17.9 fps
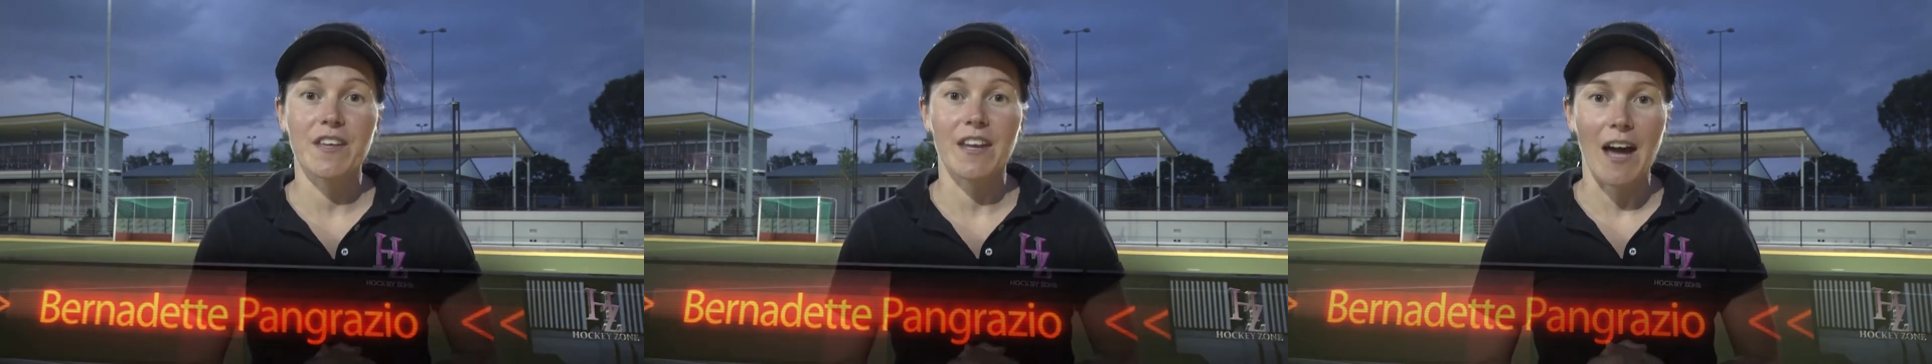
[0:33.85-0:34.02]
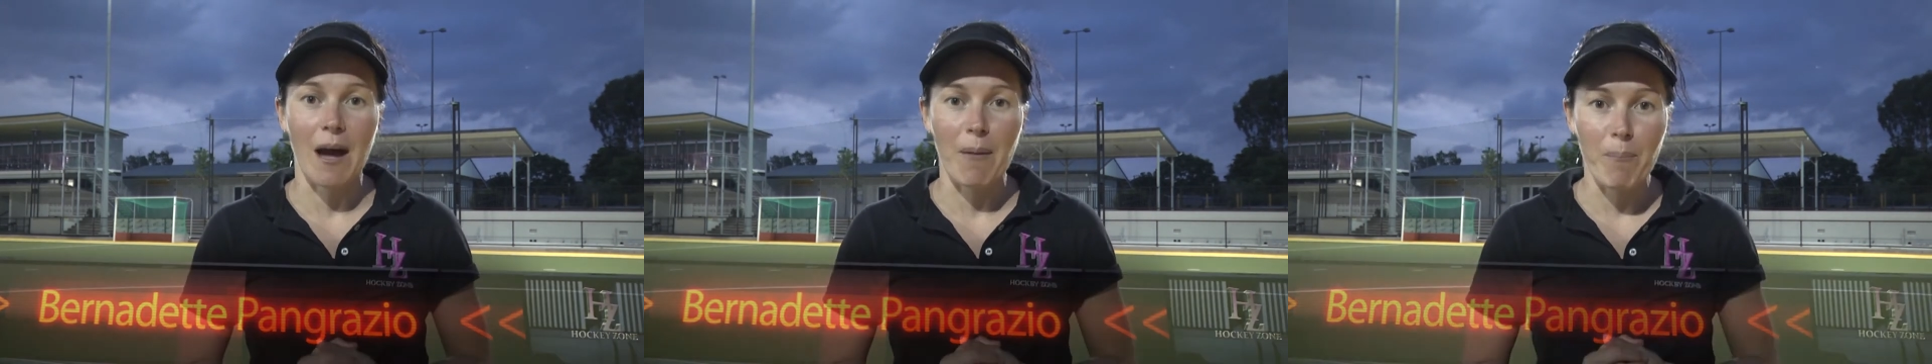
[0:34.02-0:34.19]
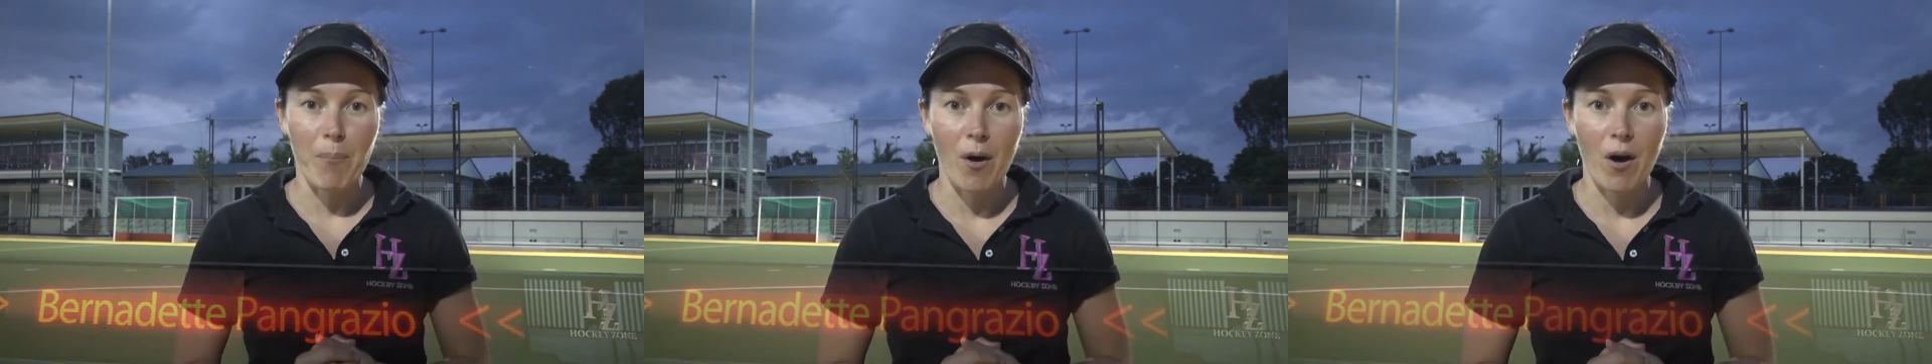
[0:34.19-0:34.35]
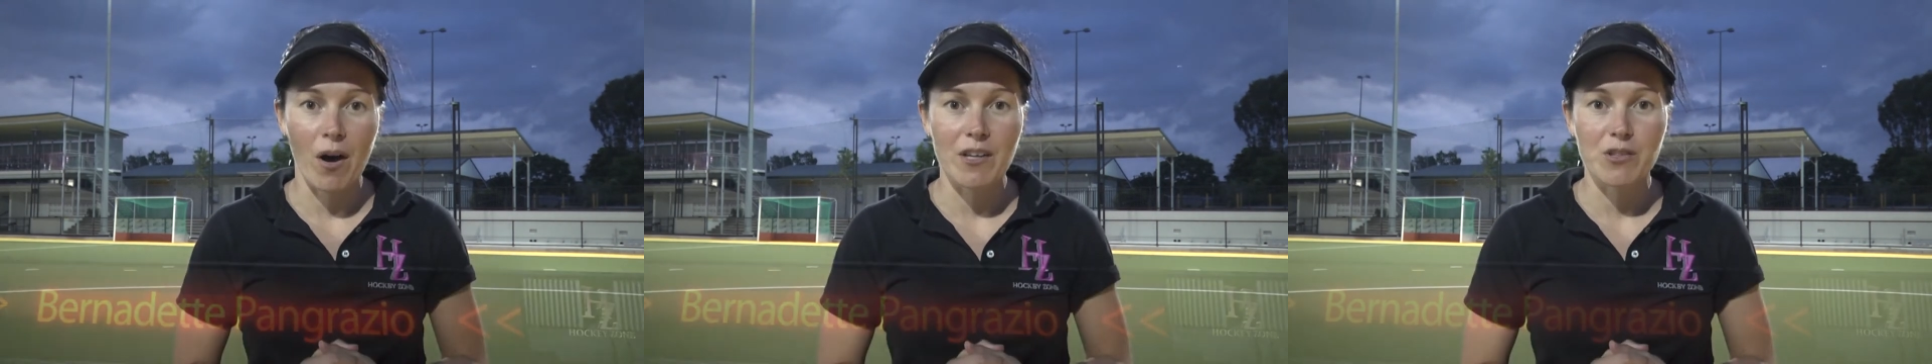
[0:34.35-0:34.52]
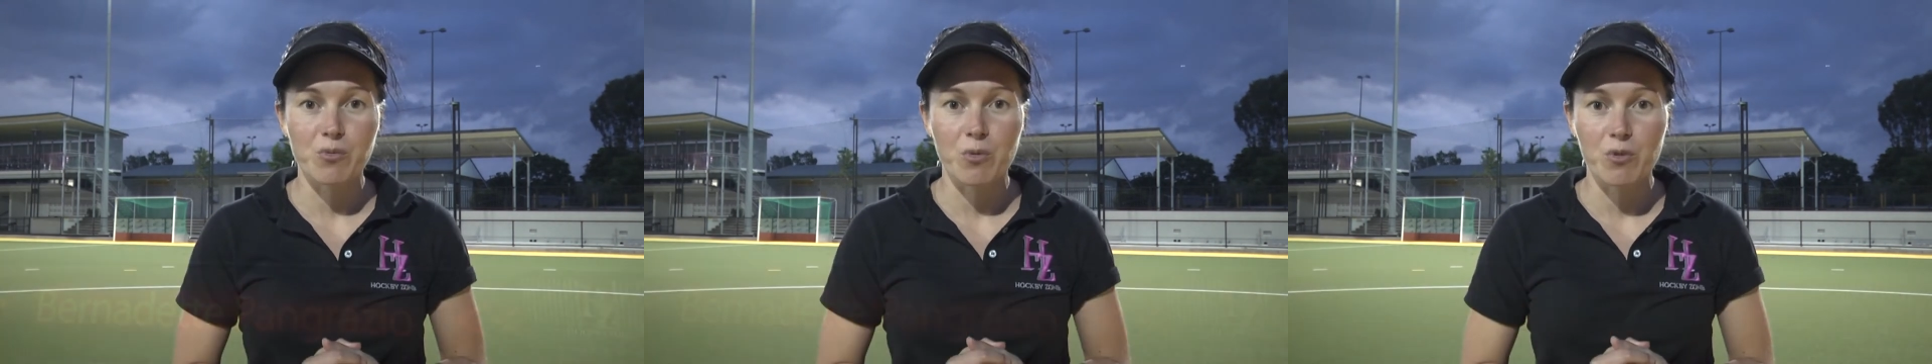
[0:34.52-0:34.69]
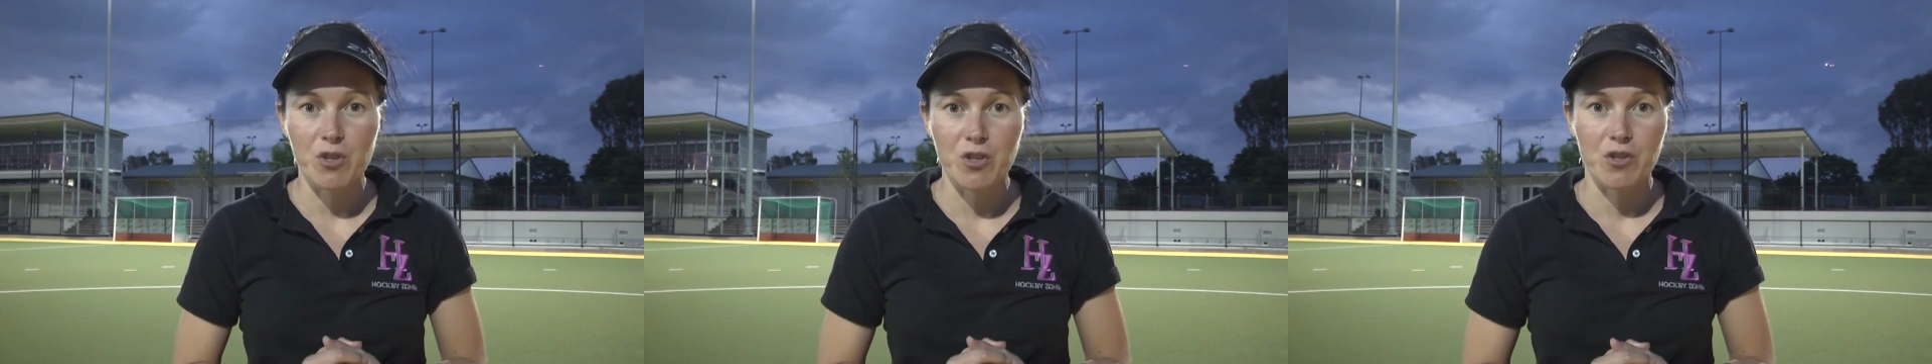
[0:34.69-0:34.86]
that
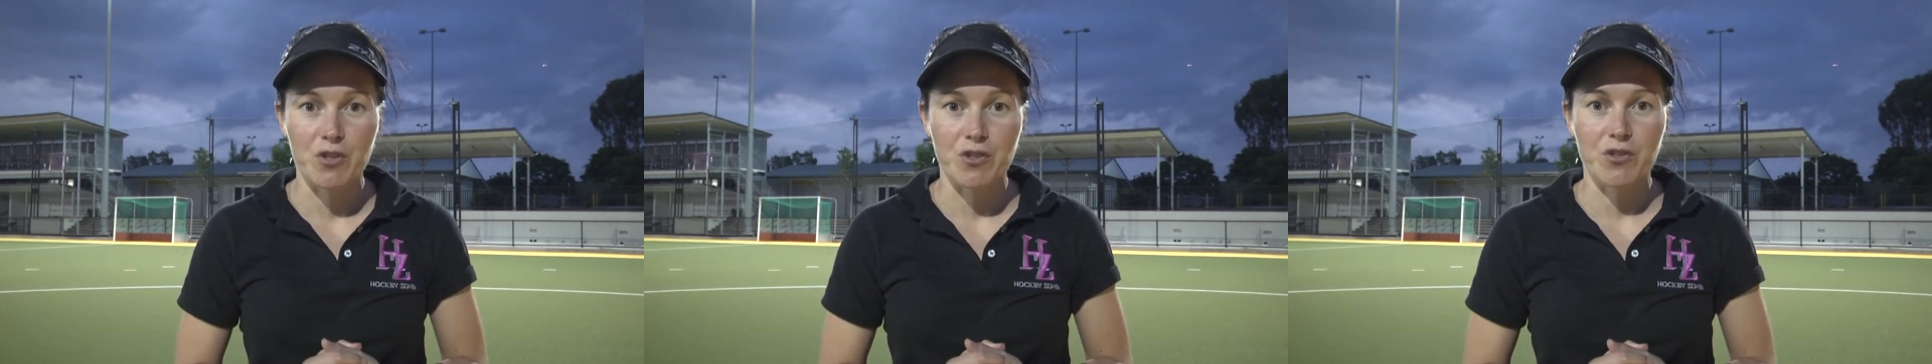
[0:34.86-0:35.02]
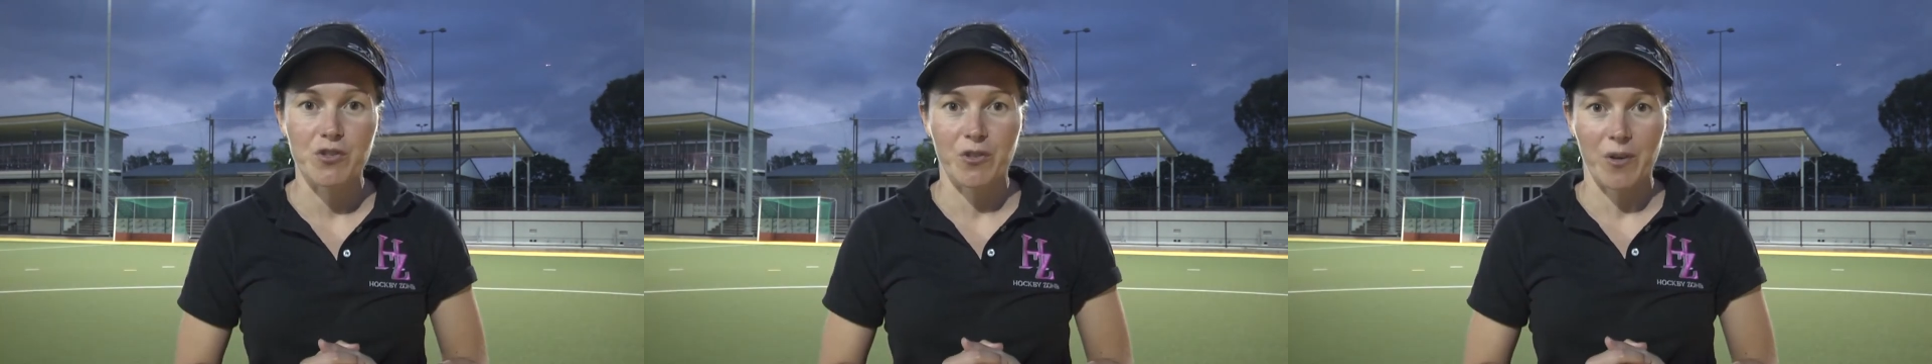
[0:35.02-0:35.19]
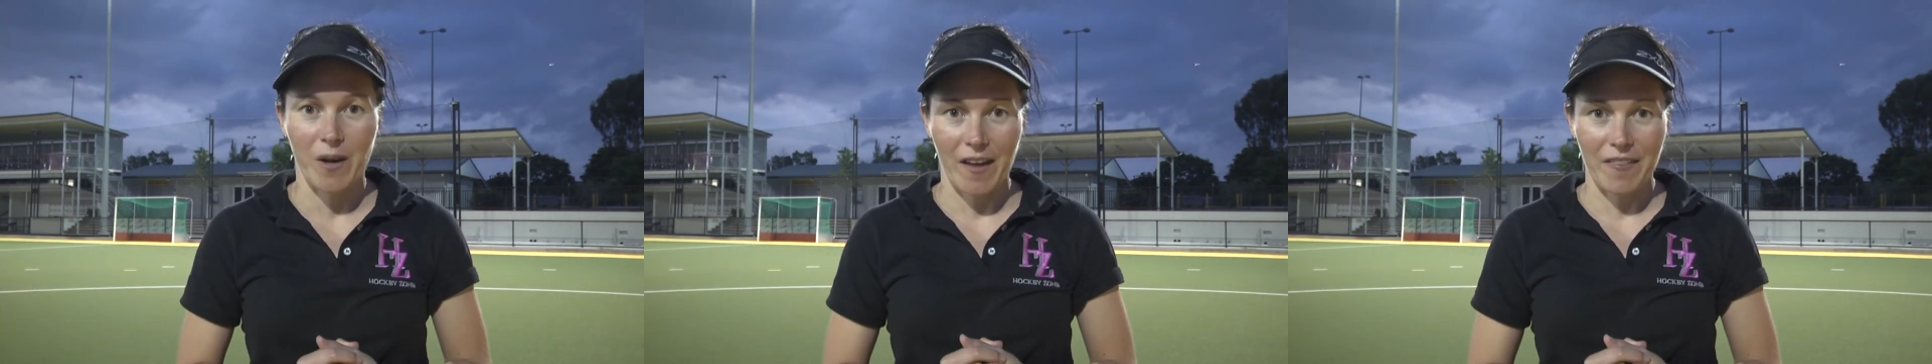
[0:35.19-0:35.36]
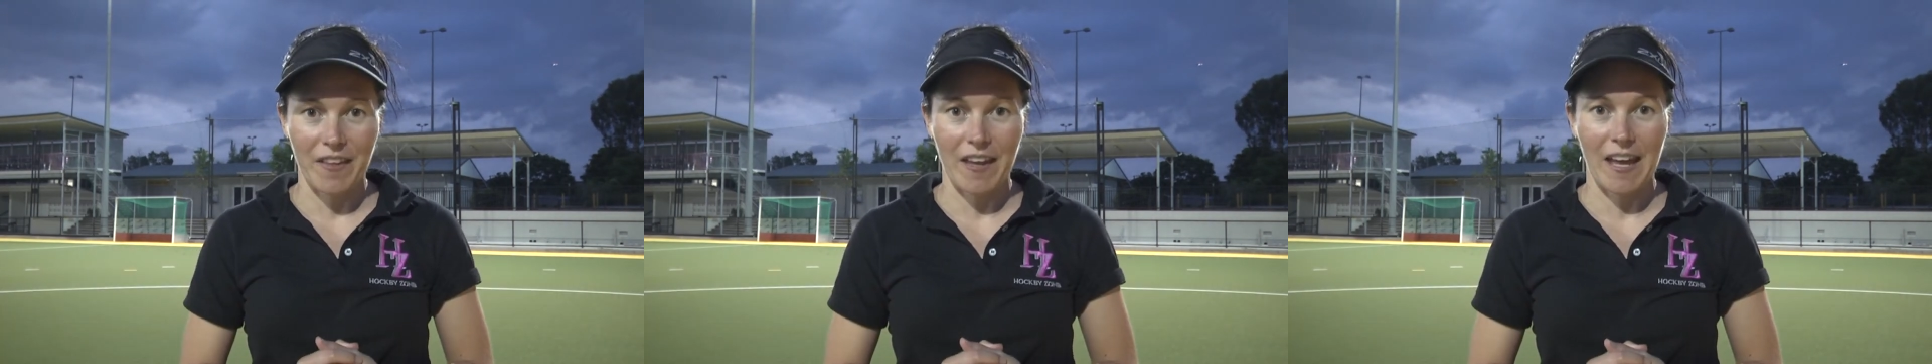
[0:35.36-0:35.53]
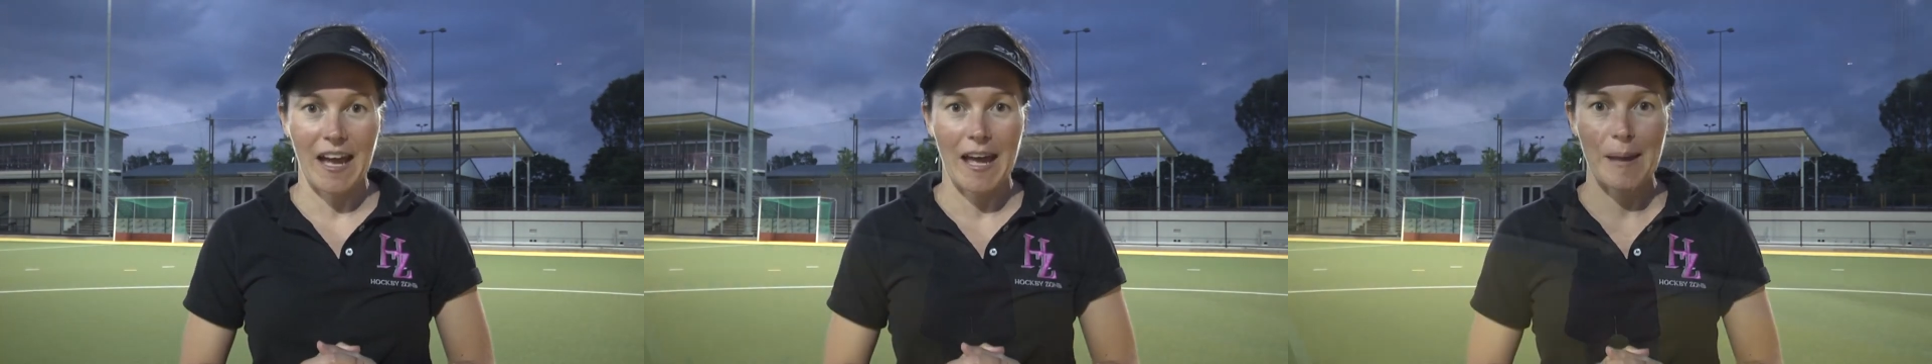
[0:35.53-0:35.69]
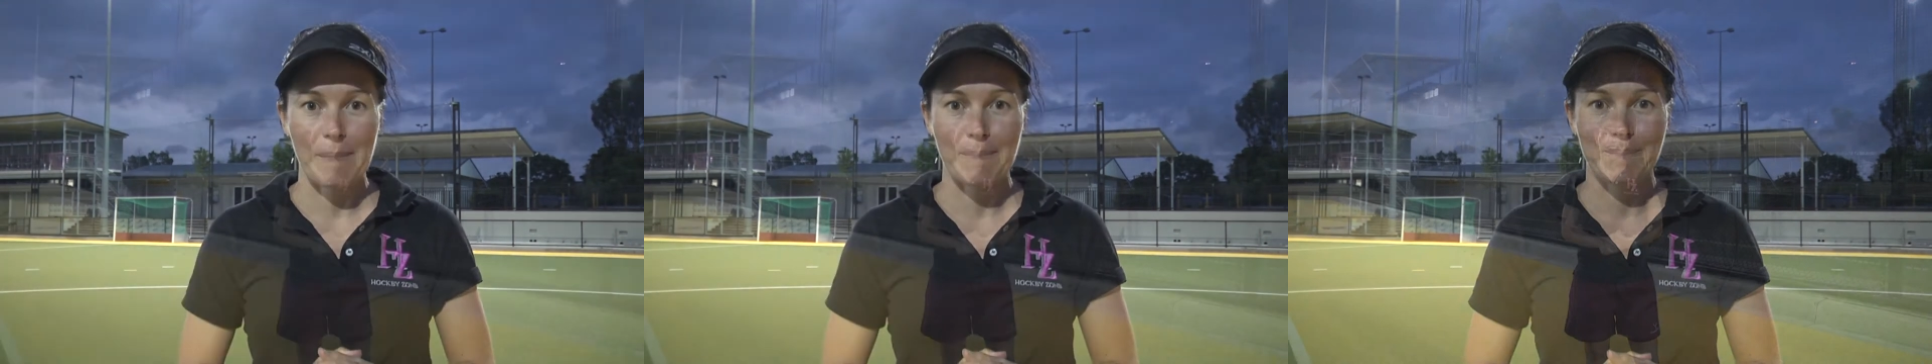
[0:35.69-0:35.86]
umpires will use throughout the
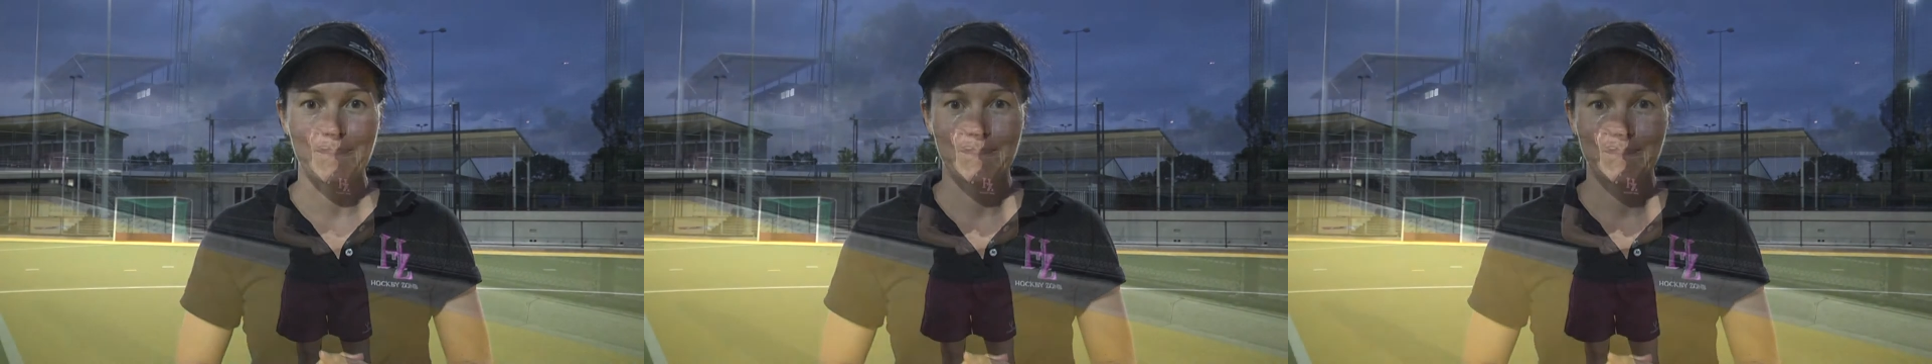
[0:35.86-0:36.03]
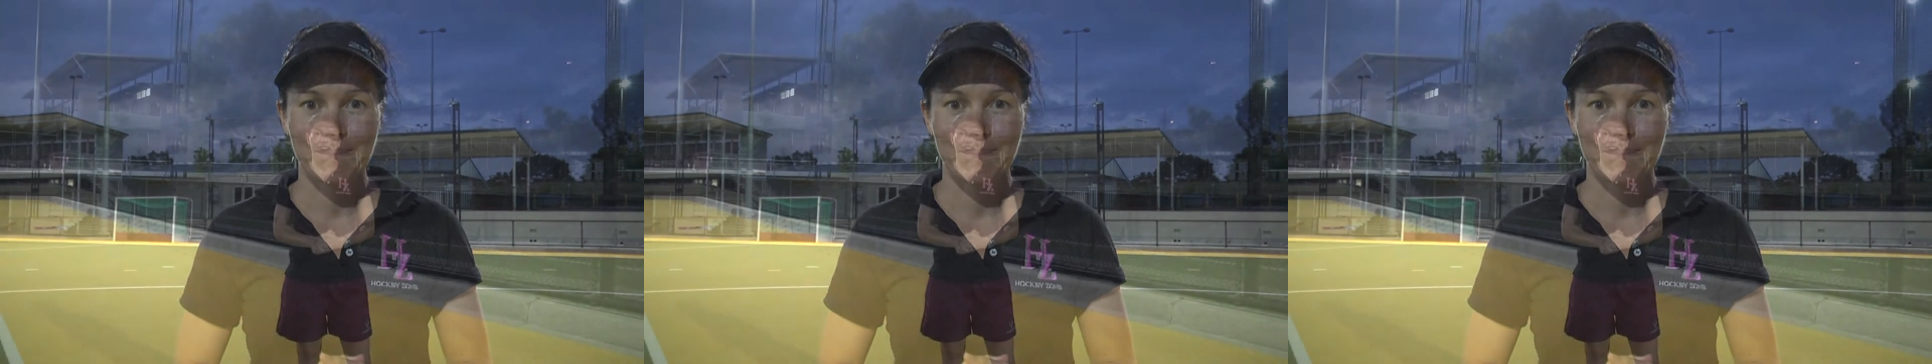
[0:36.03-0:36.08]
game.